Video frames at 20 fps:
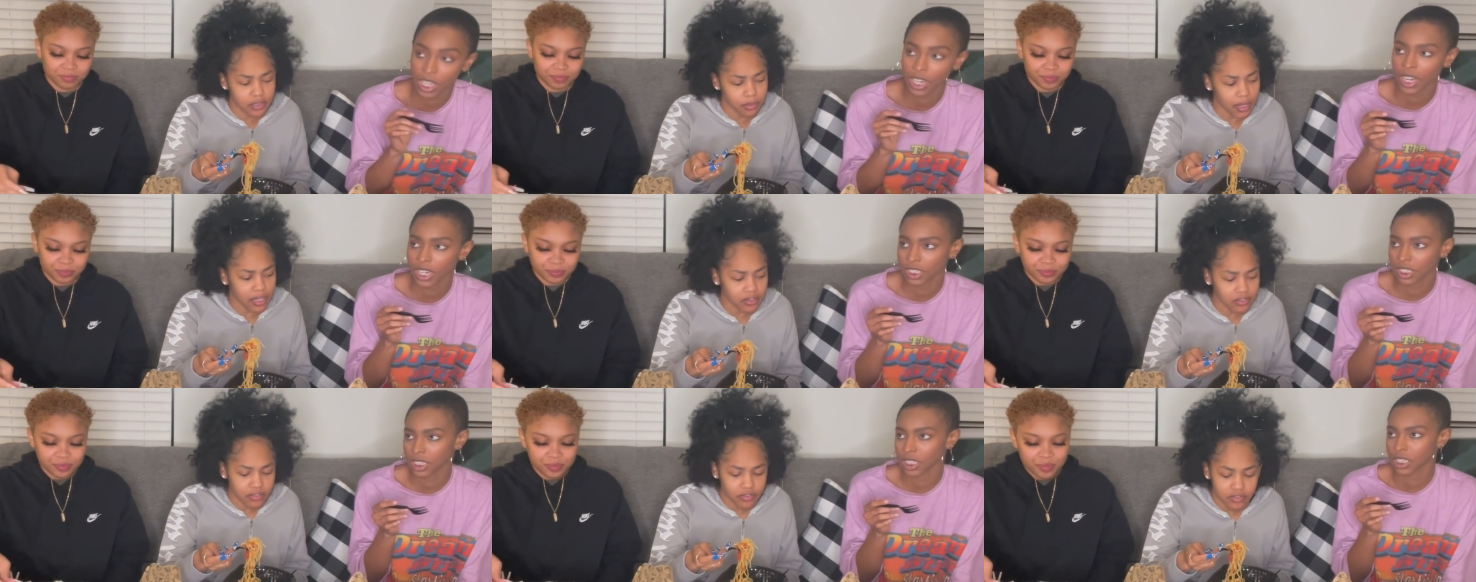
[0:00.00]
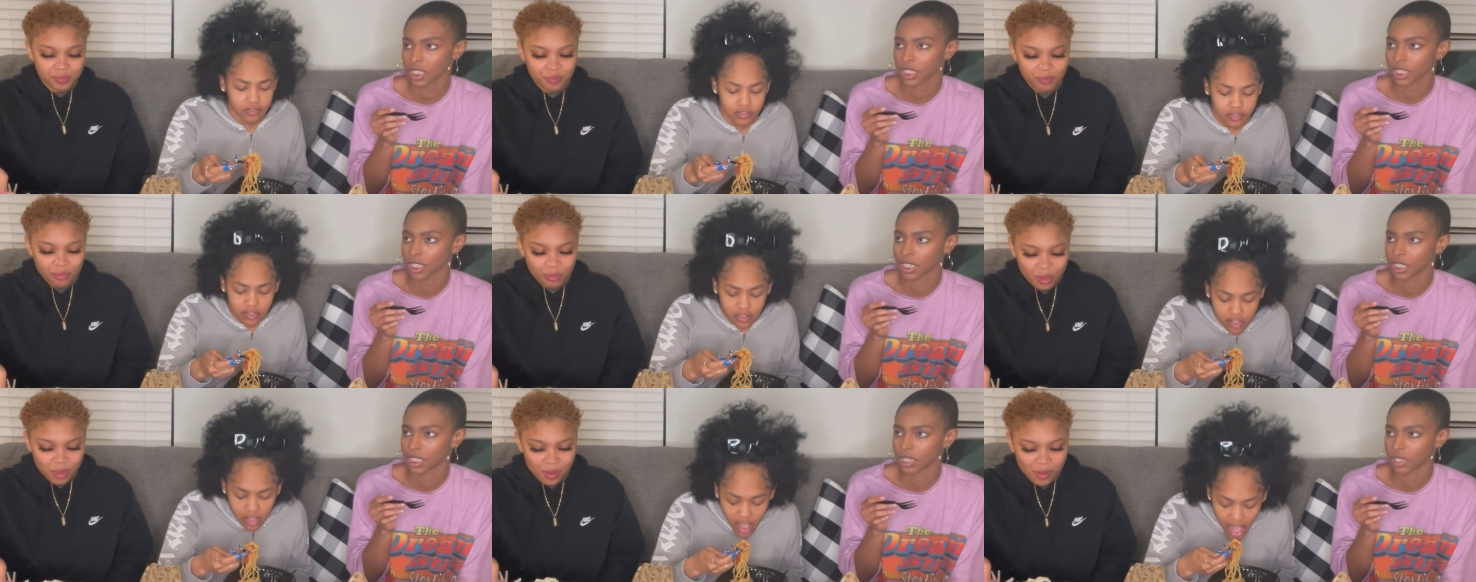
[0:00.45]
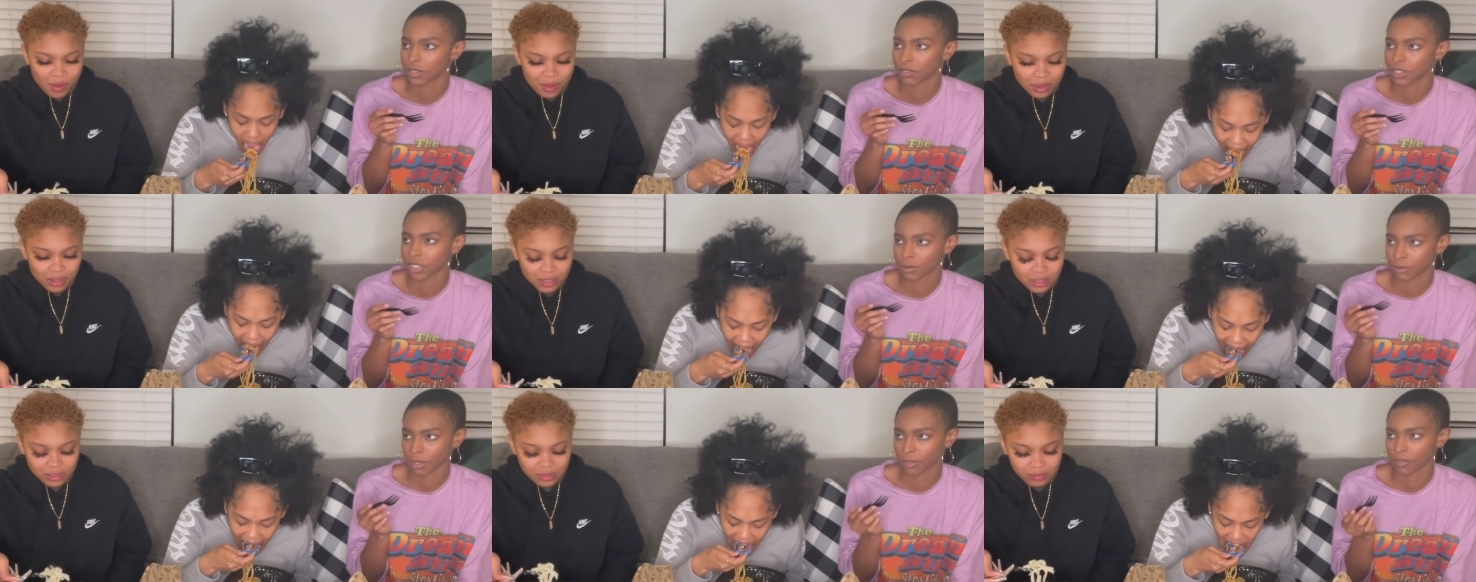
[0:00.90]
Speaker 1: that shit
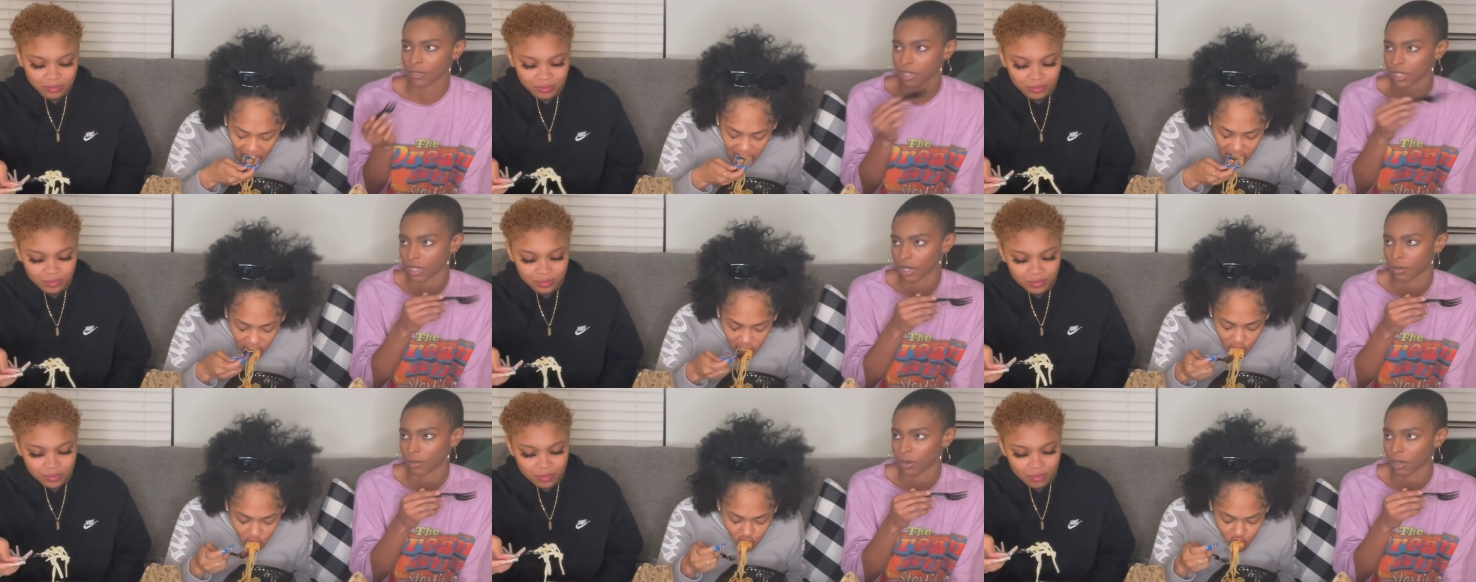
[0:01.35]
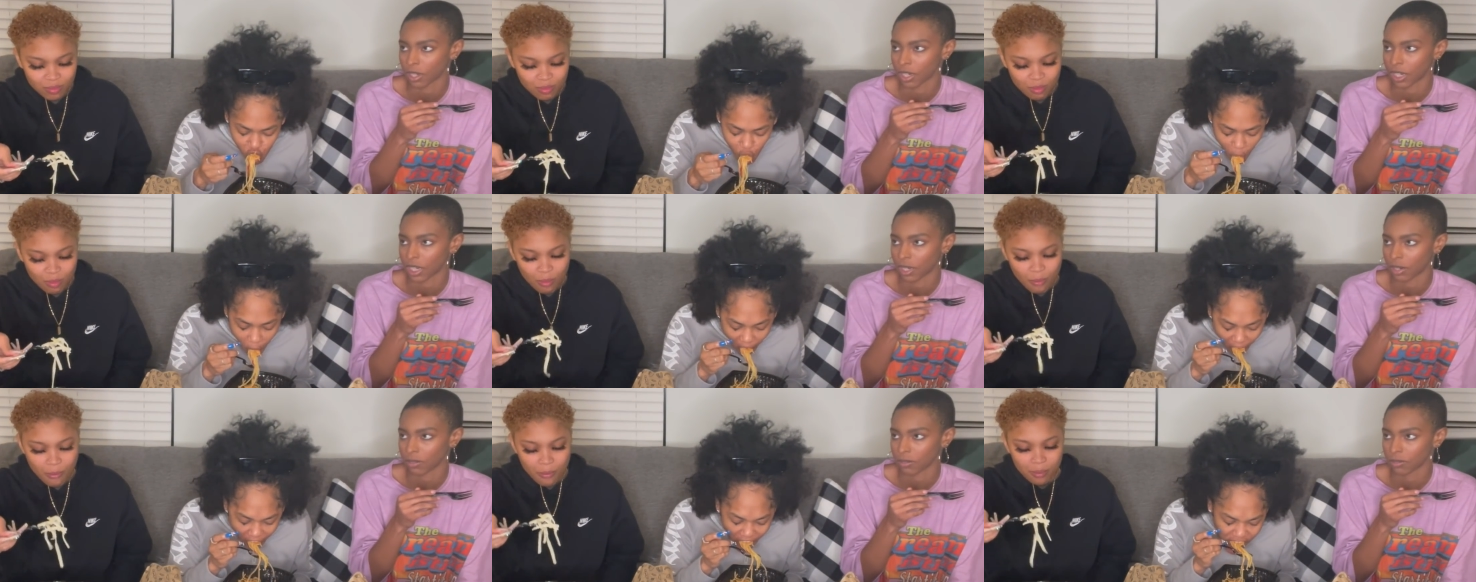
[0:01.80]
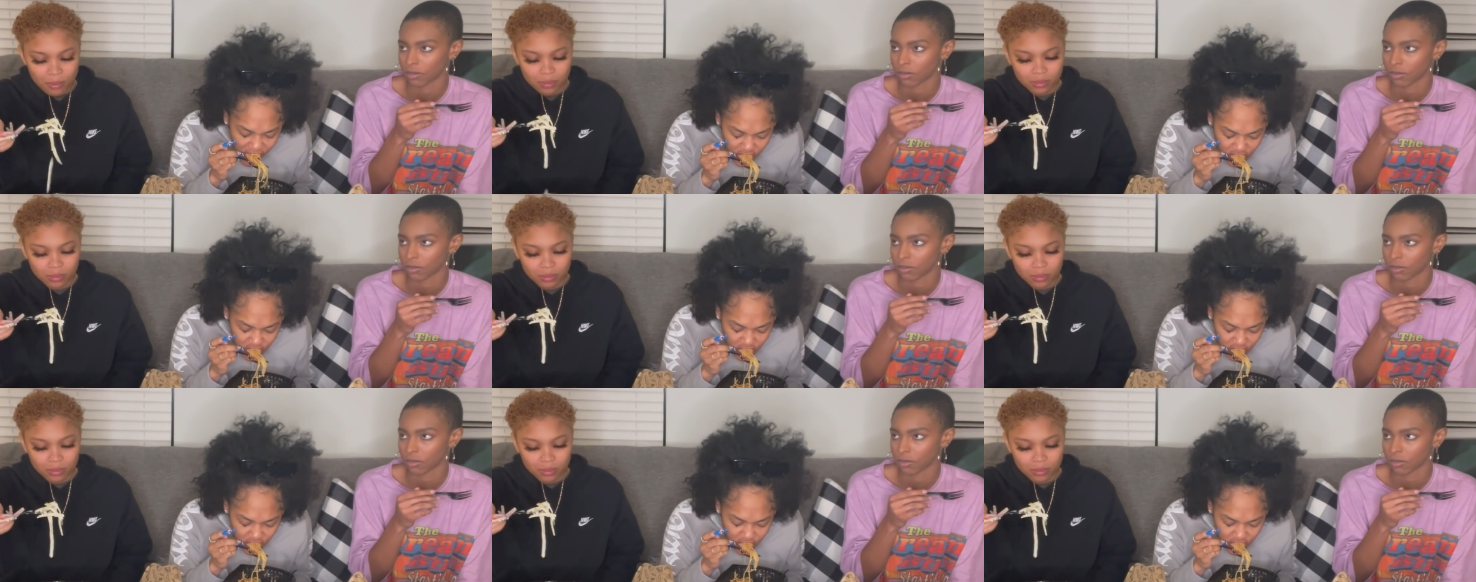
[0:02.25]
respectfully. I'm walking out.